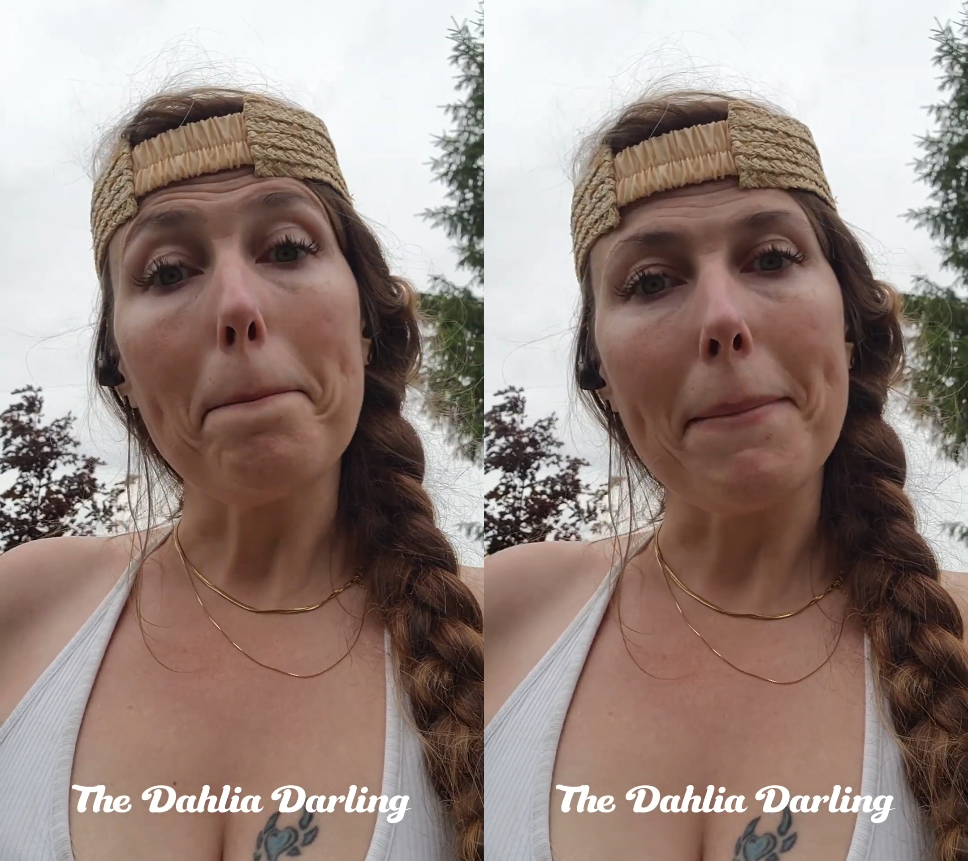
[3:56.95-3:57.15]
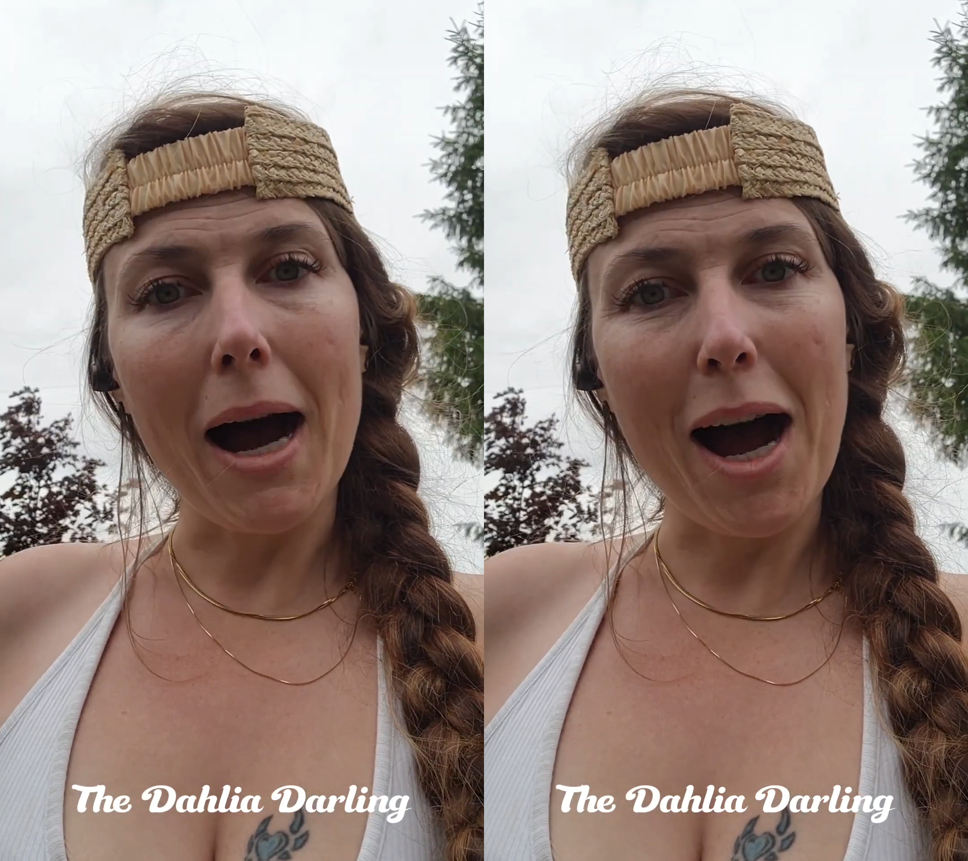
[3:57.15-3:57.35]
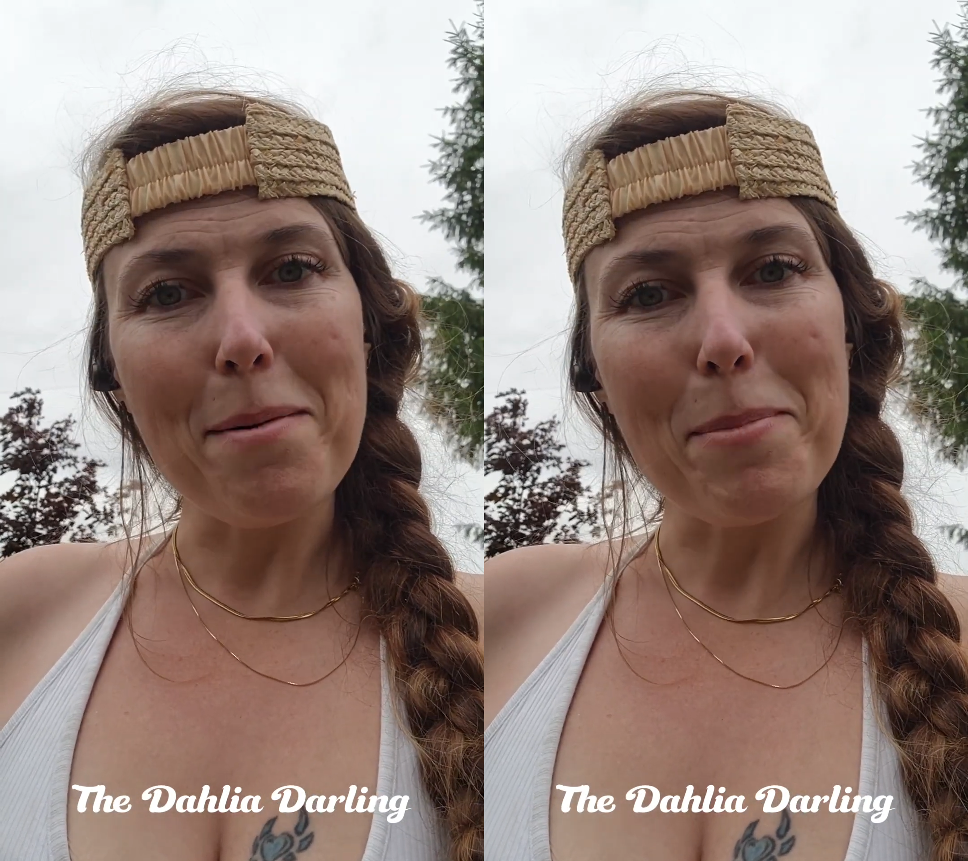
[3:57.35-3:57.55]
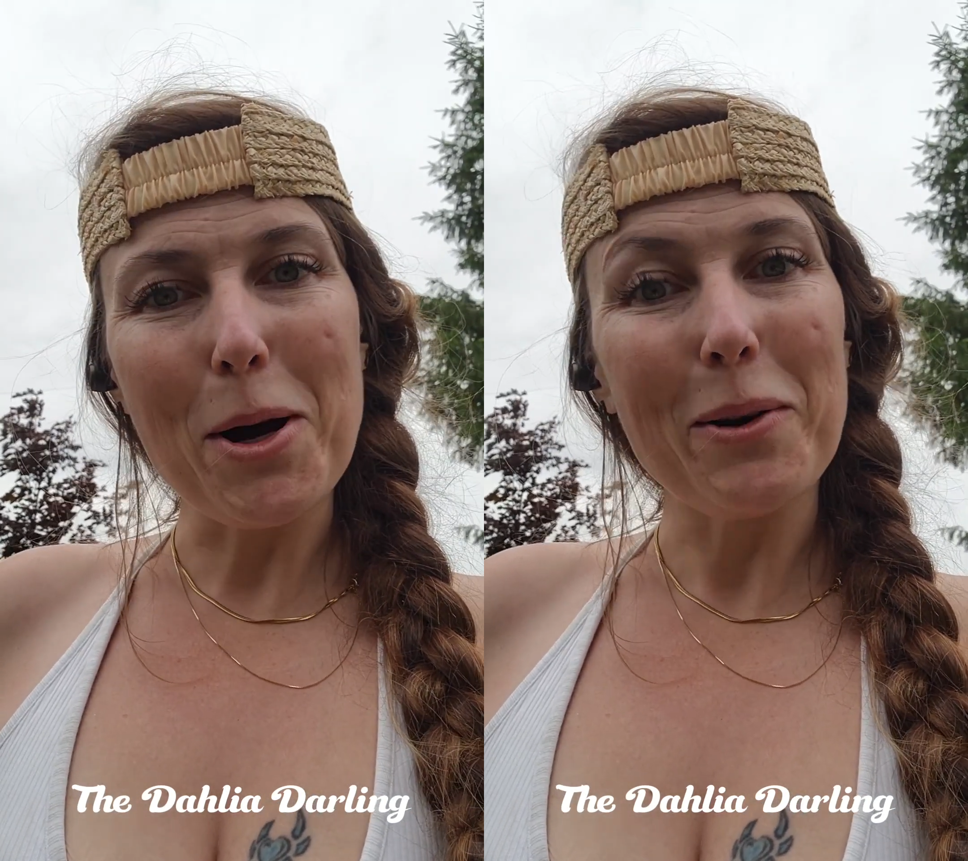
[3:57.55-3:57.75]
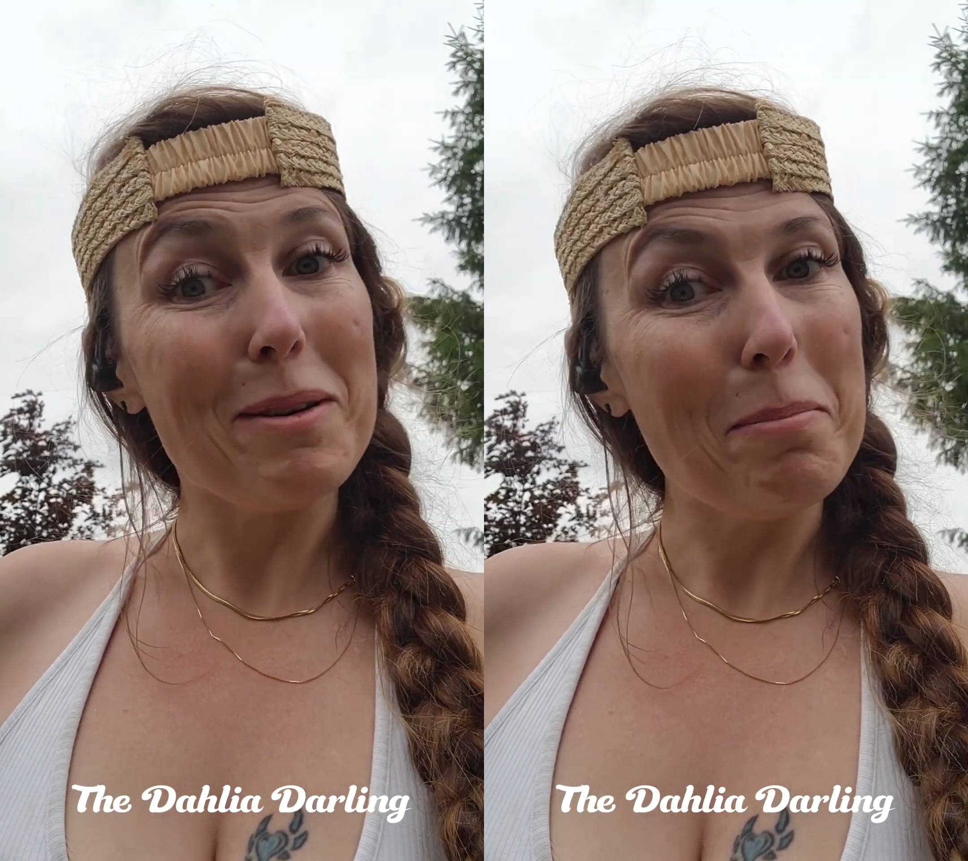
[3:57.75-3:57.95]

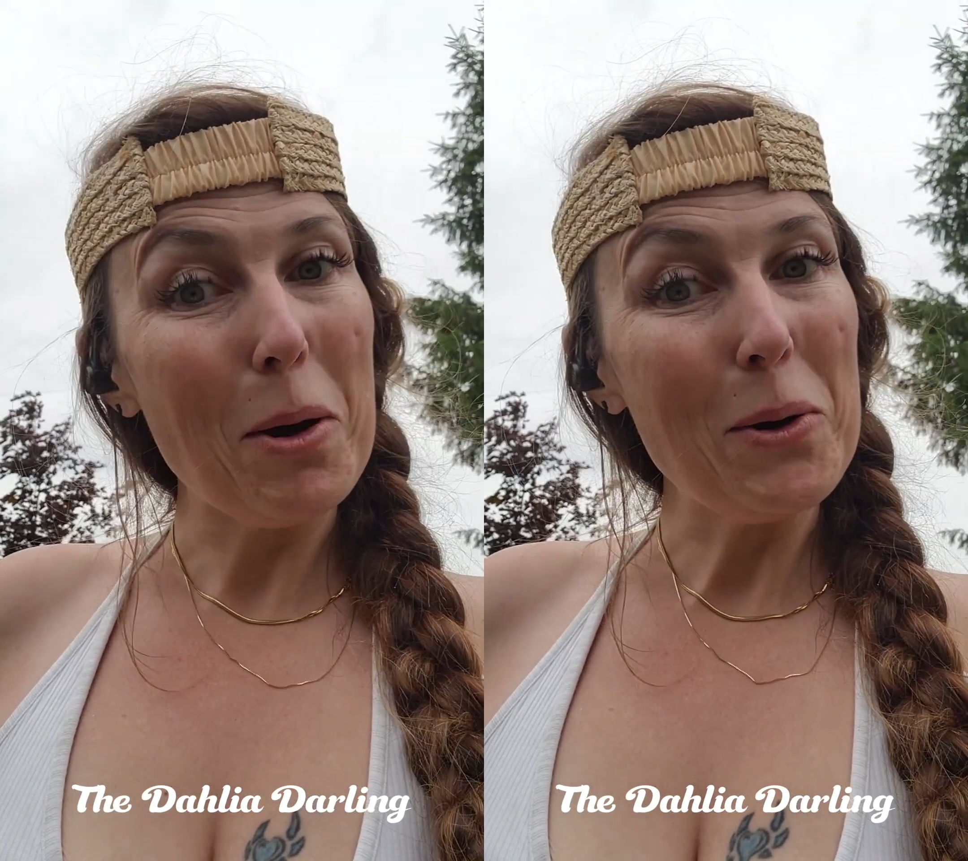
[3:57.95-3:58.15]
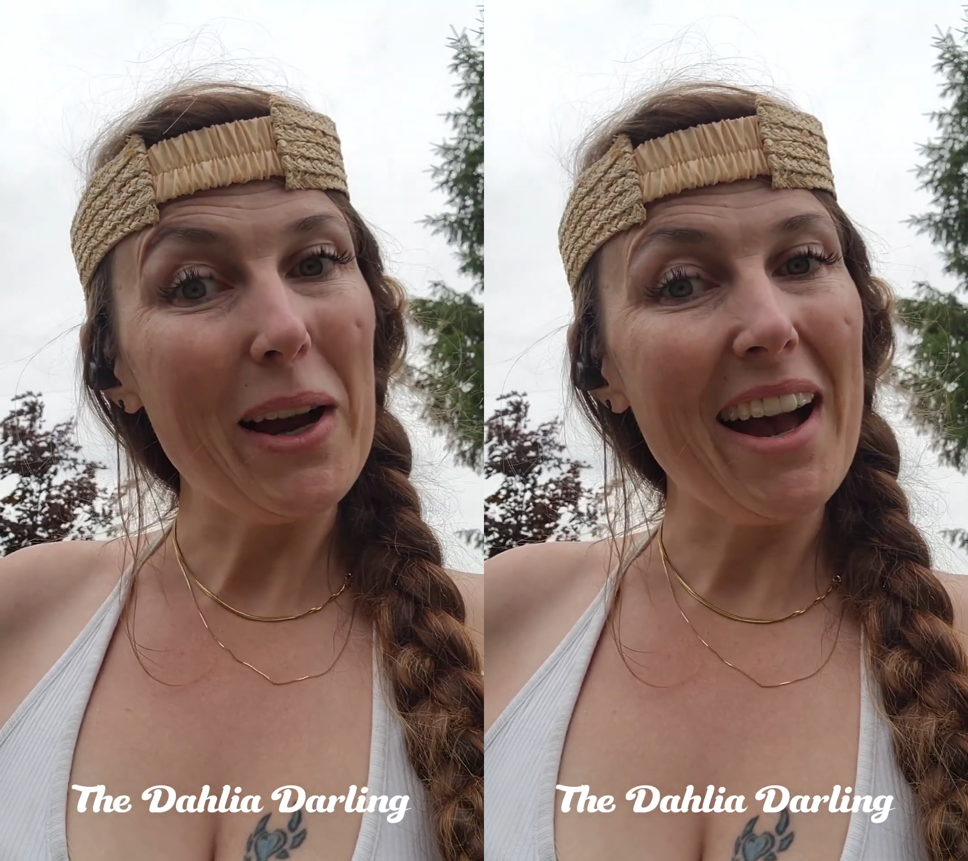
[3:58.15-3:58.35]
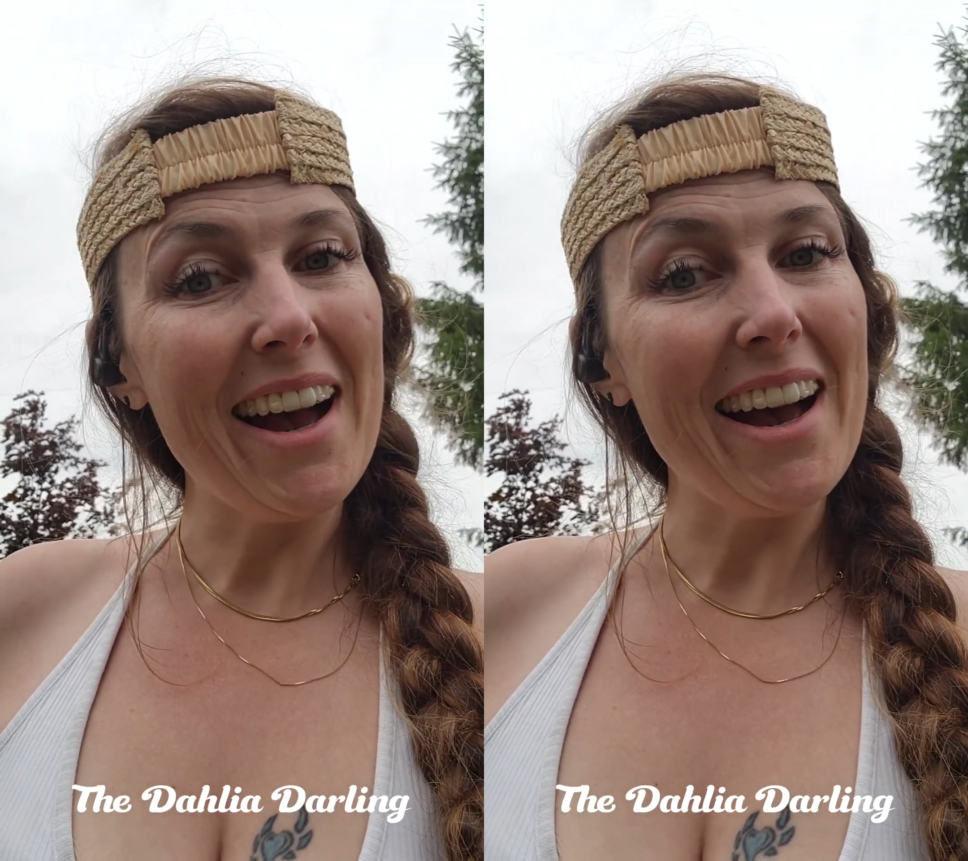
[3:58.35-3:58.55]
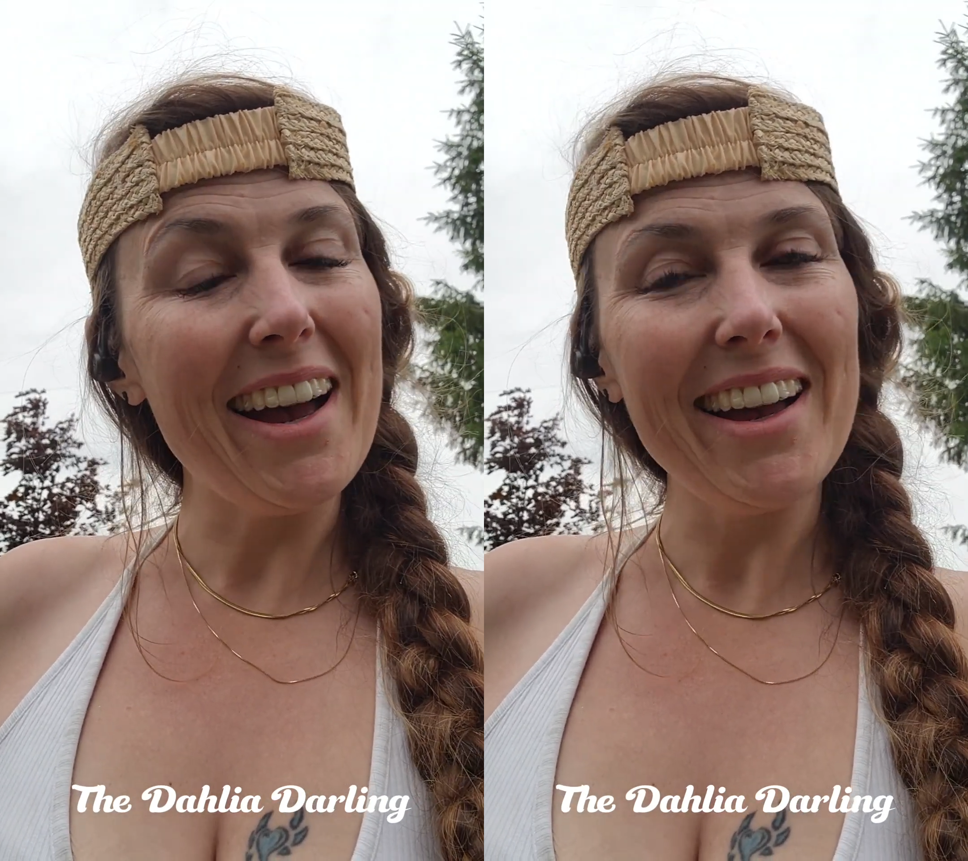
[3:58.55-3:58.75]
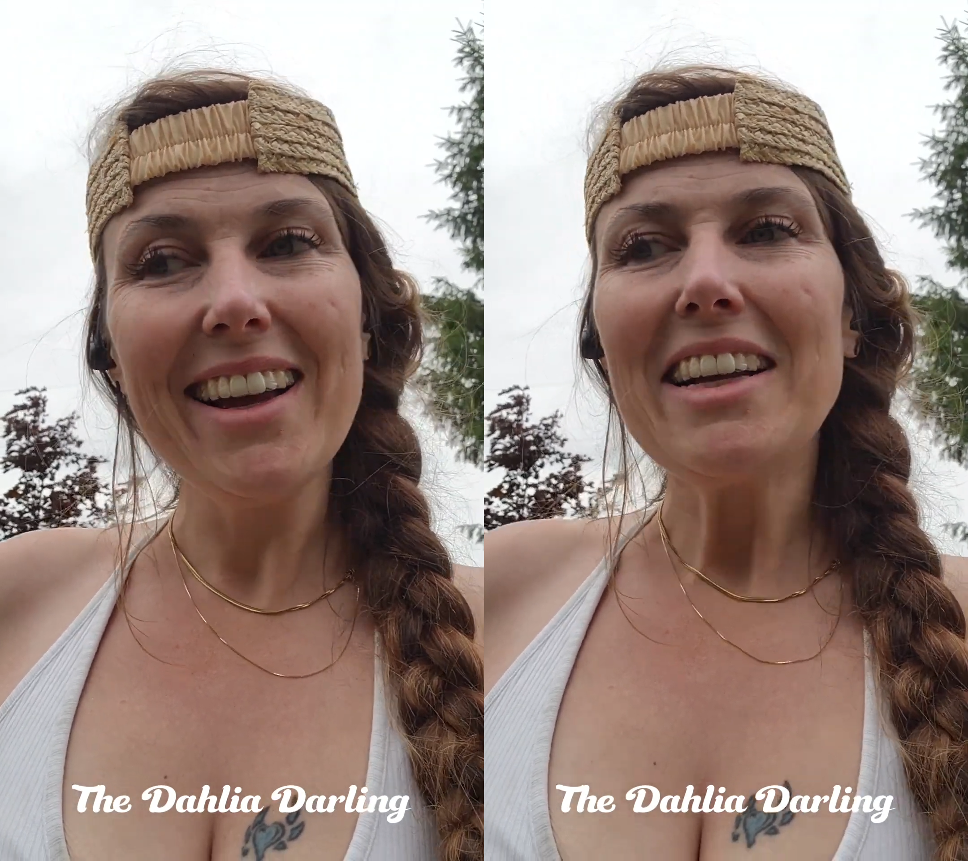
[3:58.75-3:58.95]
mambo, and
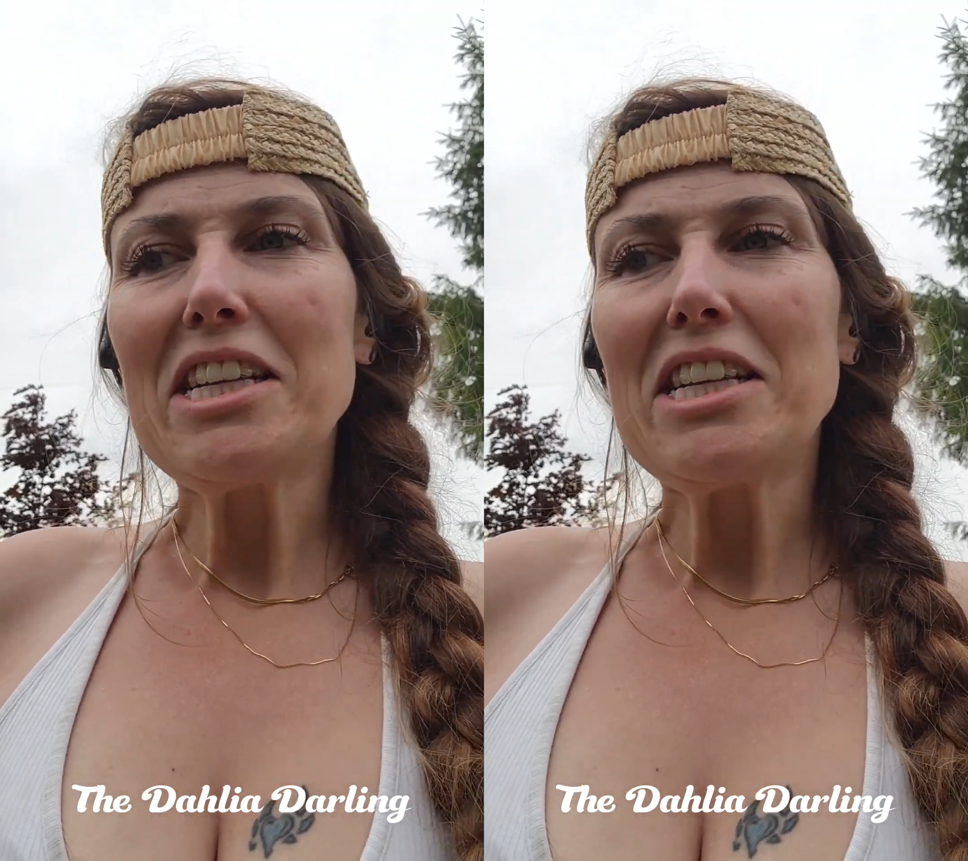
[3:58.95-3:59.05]
polka.